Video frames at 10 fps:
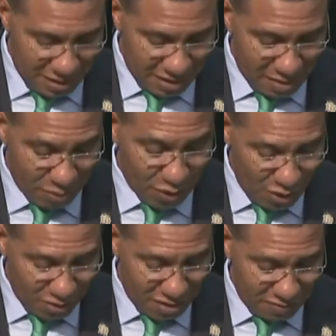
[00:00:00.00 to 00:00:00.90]

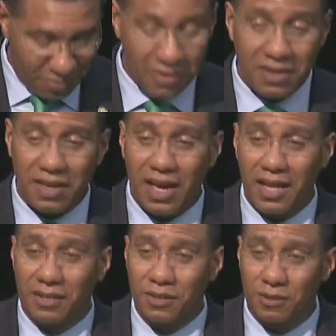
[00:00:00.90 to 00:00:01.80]
productive
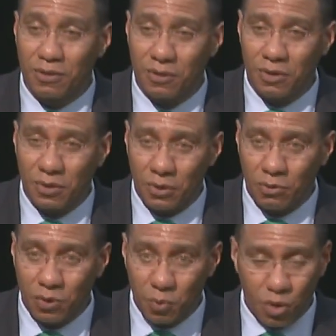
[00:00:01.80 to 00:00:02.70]
and
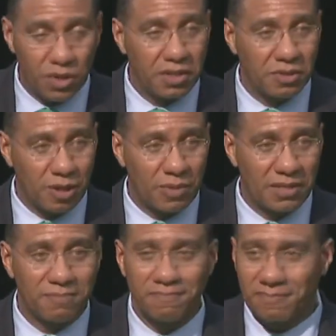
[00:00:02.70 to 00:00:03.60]
rewarding summit.
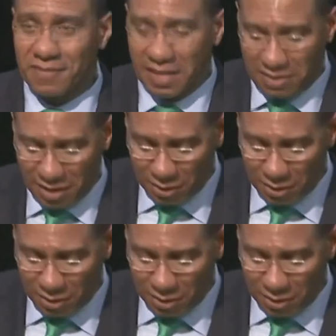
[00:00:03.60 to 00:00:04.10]
I thank you.